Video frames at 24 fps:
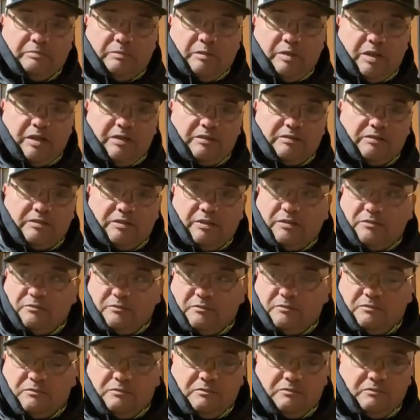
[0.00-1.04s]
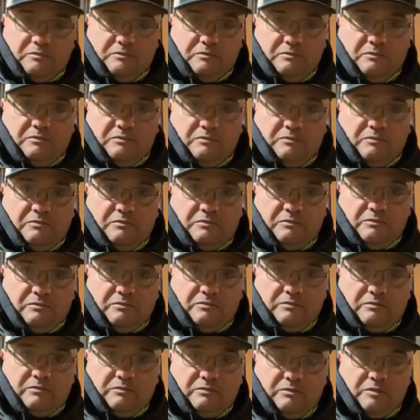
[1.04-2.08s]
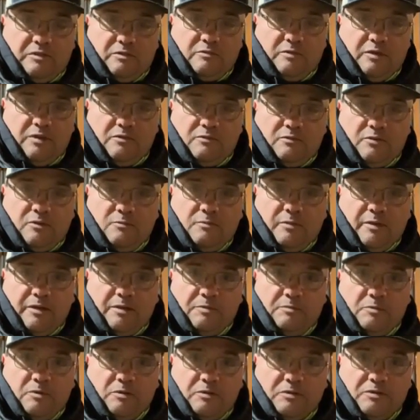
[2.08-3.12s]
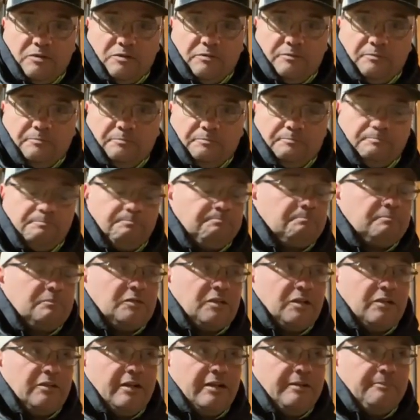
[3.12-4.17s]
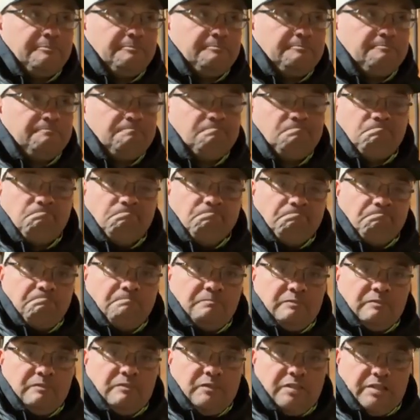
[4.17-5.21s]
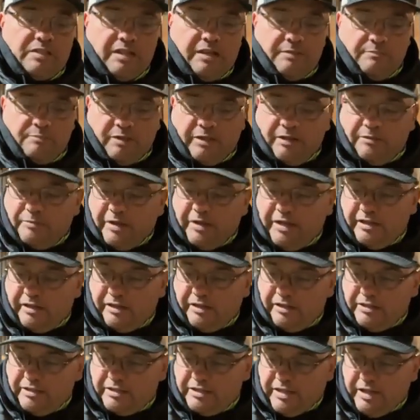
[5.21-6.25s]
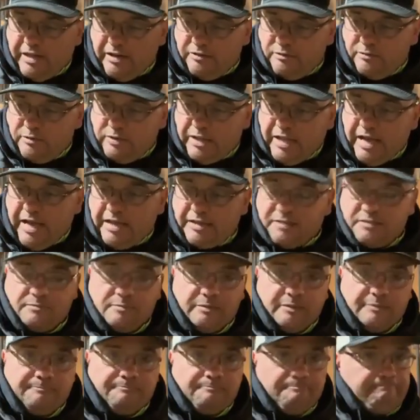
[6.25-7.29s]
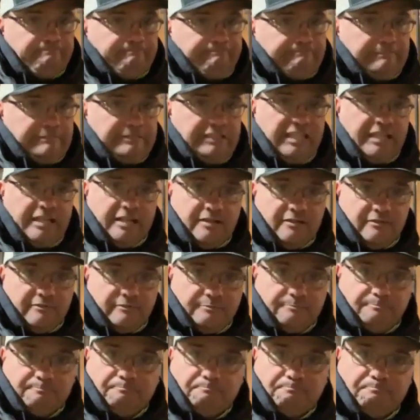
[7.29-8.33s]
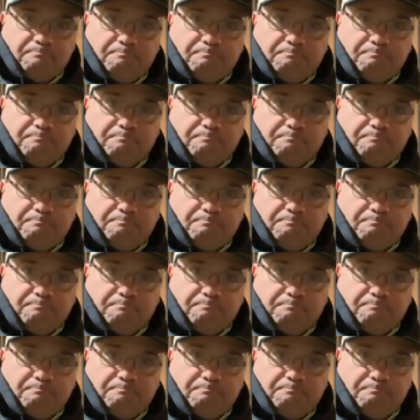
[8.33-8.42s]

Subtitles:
But I also don't arena rope anymore, so all right. Just got to play it by ear. Good saddle will last, but take care of them.